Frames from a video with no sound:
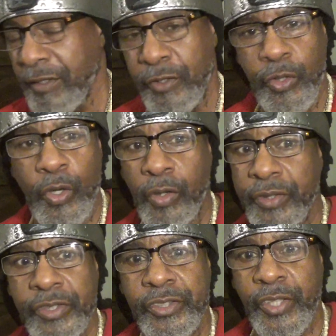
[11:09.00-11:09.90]
you
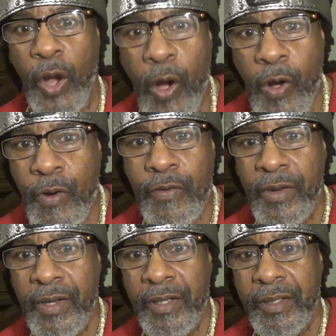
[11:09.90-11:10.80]
don't deserve
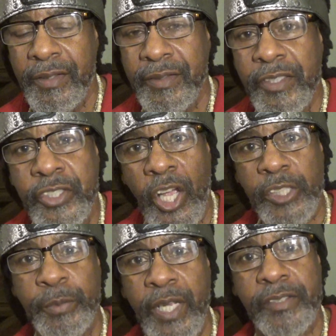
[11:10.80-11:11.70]
the
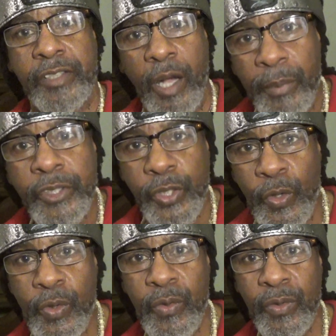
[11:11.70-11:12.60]
judgment that's coming
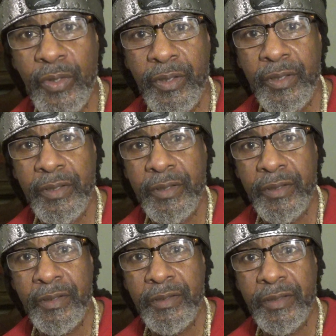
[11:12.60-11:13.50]
to
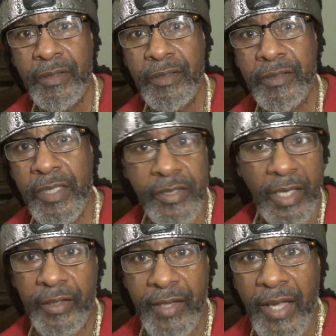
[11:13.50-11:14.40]
these
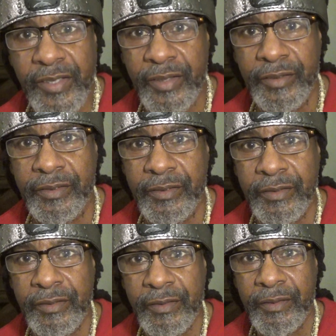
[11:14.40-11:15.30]
other nations
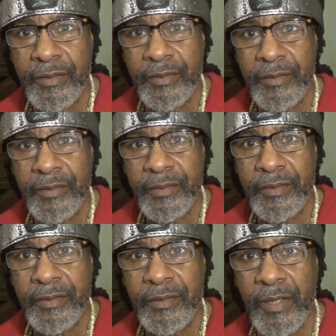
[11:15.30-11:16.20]

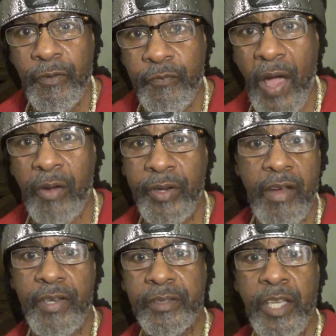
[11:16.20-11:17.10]
and following
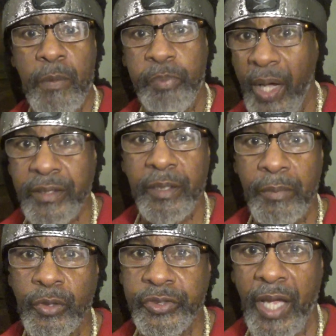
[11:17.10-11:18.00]
everything but the
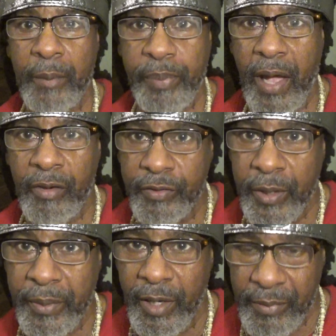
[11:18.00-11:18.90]
most high power of
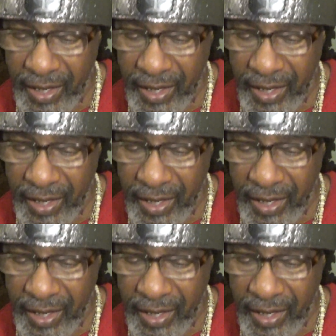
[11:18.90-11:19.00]
Abraham,